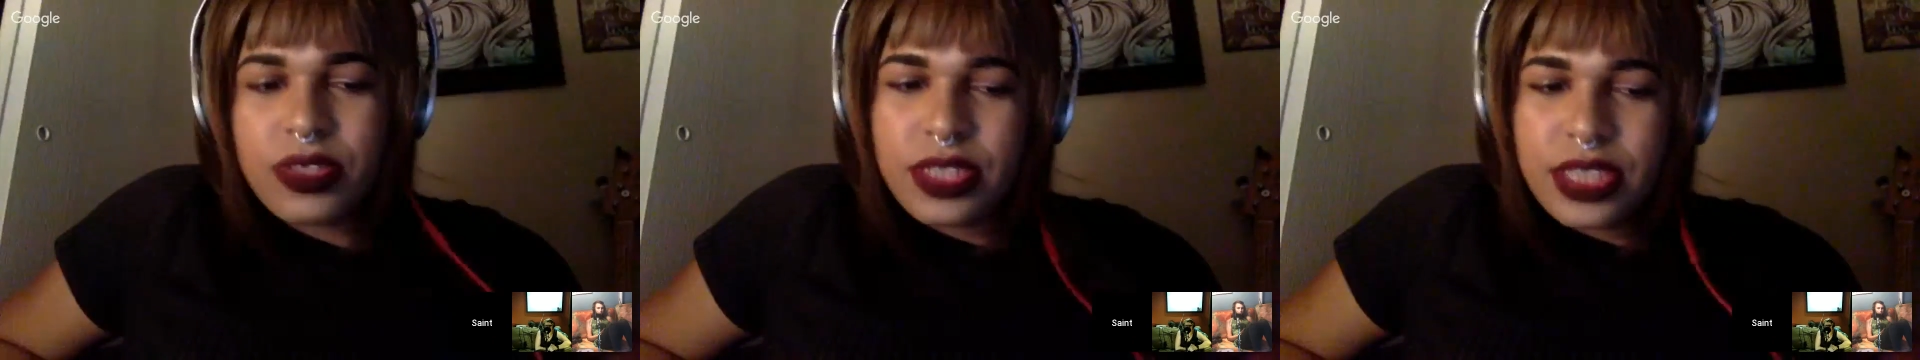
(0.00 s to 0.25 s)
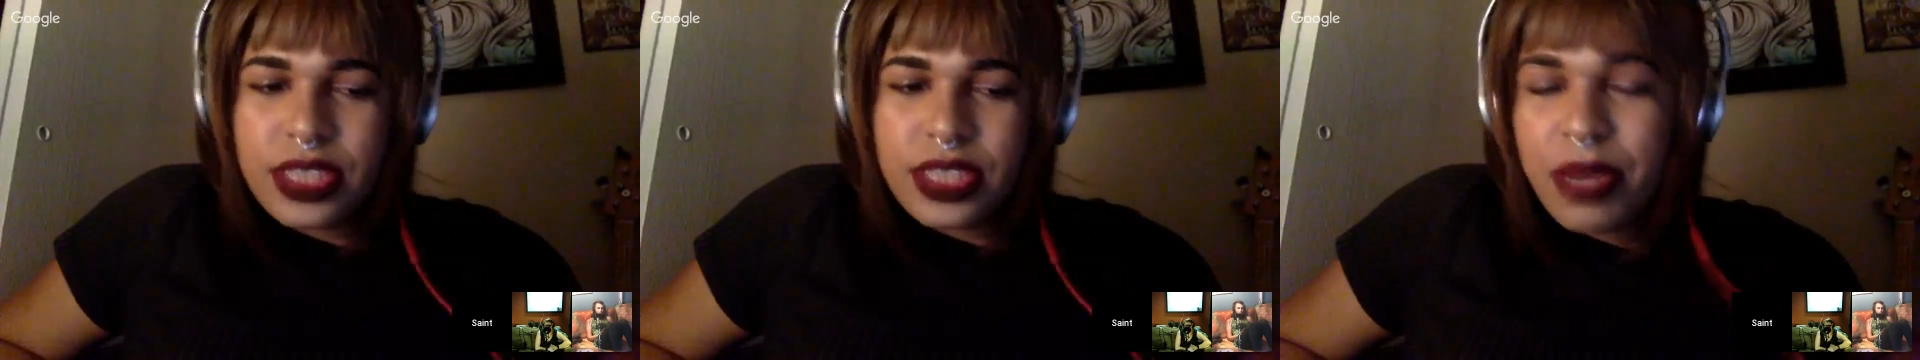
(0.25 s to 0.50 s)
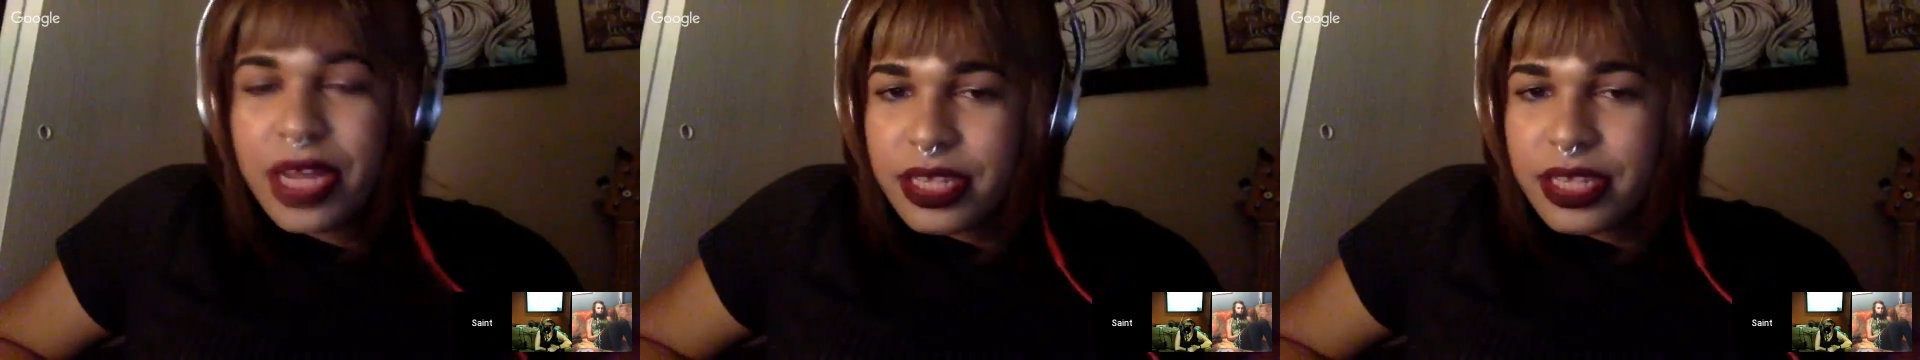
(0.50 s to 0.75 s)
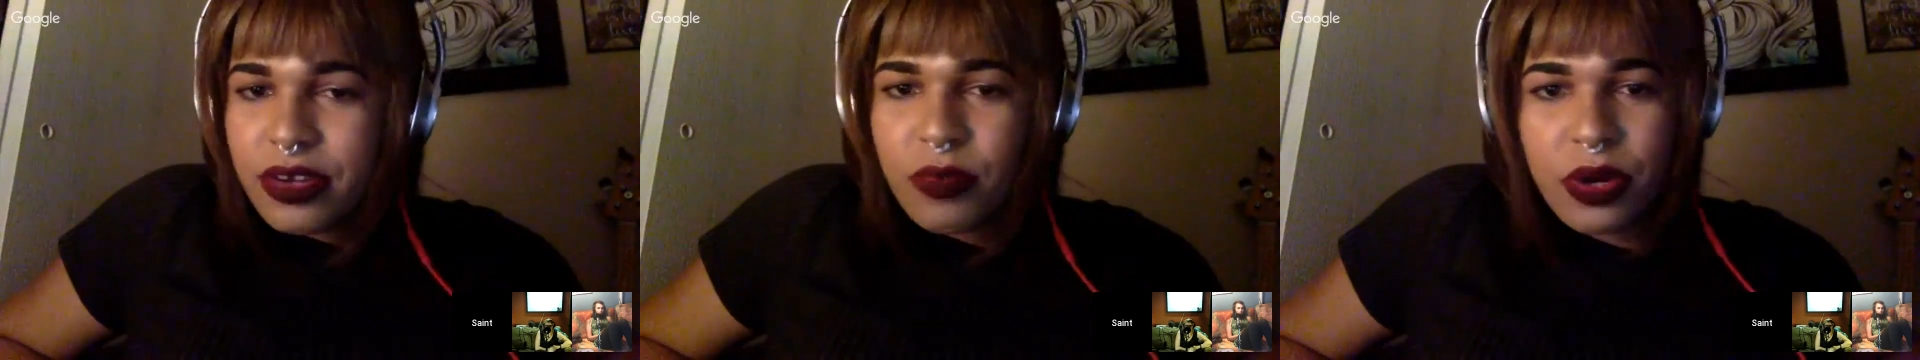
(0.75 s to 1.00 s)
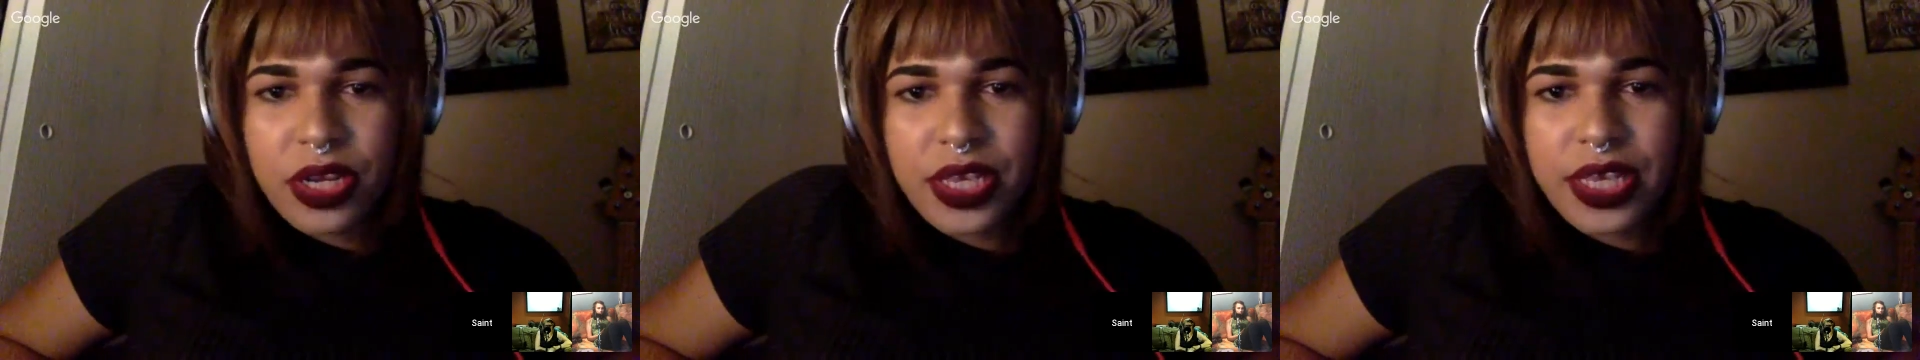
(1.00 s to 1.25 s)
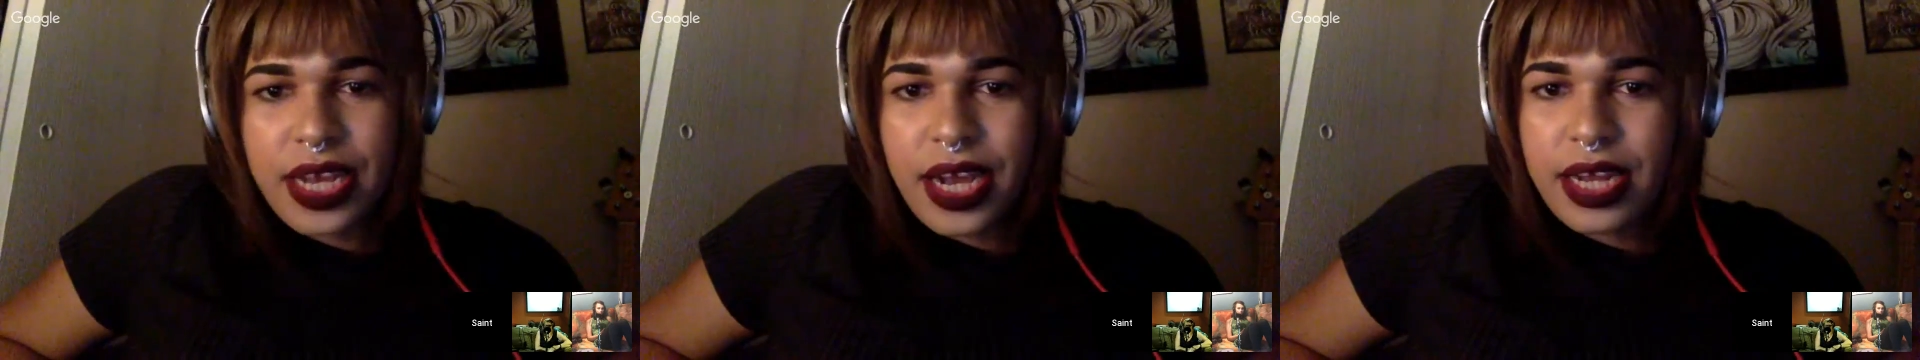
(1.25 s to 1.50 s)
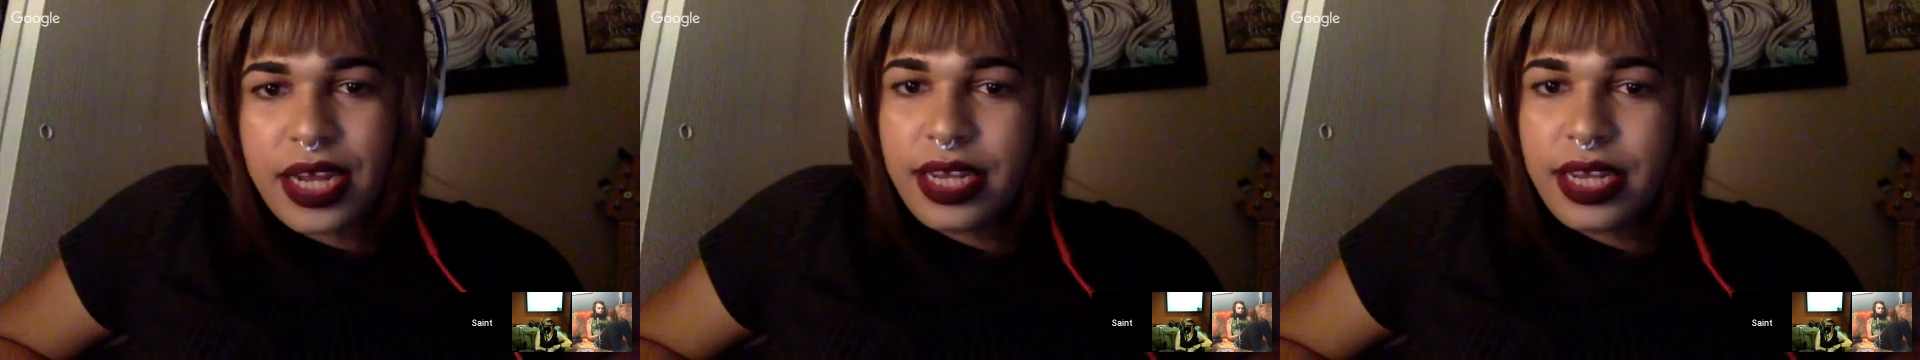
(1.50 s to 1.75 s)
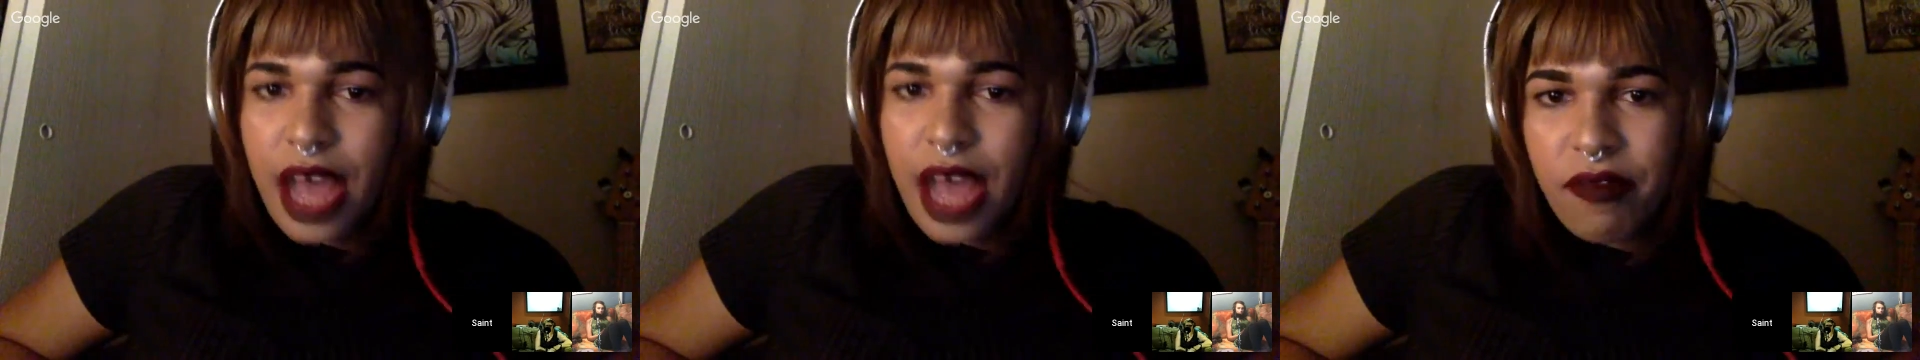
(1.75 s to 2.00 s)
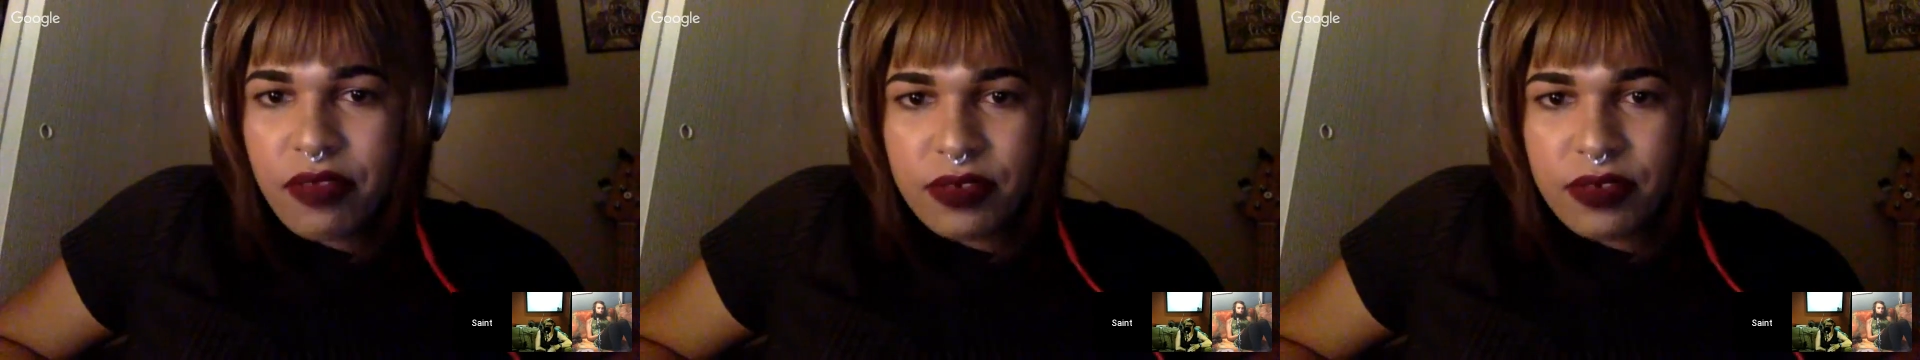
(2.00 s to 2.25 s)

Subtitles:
little by little working on a novel